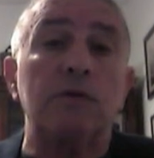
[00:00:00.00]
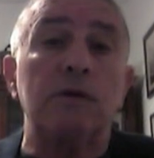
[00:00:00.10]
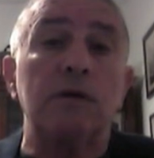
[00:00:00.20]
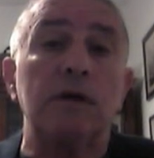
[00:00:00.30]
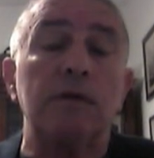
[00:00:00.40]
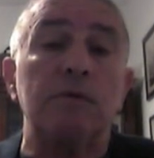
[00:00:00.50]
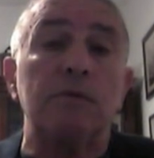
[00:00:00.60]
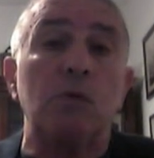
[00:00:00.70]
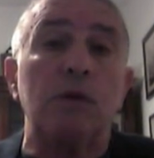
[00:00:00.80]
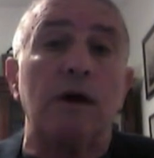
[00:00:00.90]

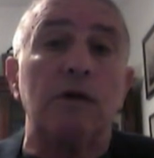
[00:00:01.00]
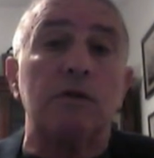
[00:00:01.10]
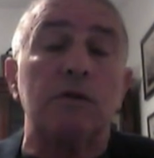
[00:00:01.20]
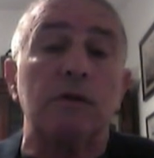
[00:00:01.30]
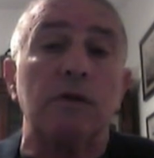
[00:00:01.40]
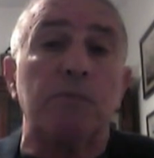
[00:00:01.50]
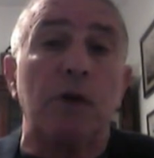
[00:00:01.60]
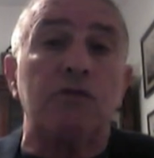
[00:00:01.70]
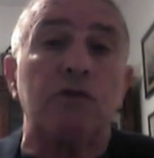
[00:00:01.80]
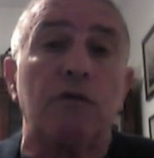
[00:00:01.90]
the
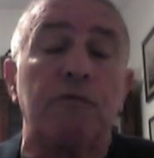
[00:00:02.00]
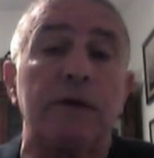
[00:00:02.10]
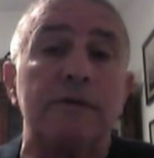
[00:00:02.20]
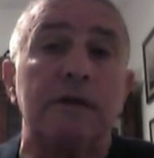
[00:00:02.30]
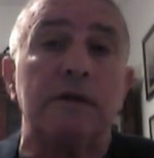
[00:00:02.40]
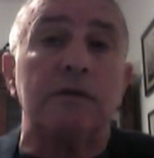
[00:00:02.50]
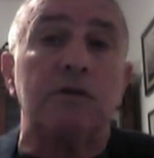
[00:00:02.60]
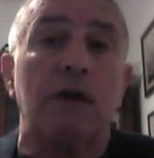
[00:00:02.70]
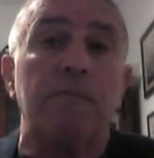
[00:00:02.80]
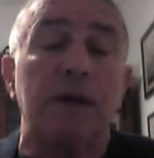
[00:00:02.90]
pressure of President
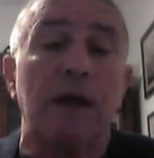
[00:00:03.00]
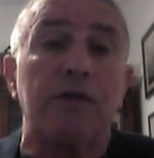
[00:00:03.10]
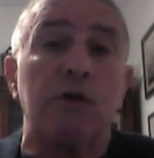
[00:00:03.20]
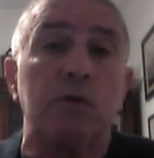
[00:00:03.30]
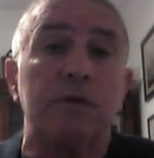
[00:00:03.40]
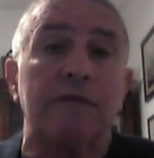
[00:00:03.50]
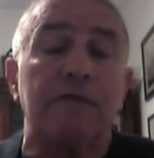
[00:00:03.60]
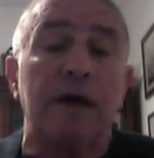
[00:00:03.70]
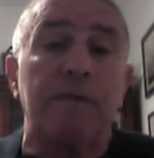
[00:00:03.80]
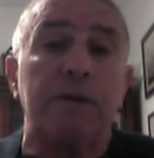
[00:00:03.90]
Trump, nothing would have
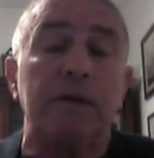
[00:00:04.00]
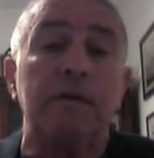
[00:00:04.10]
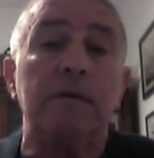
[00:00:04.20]
happened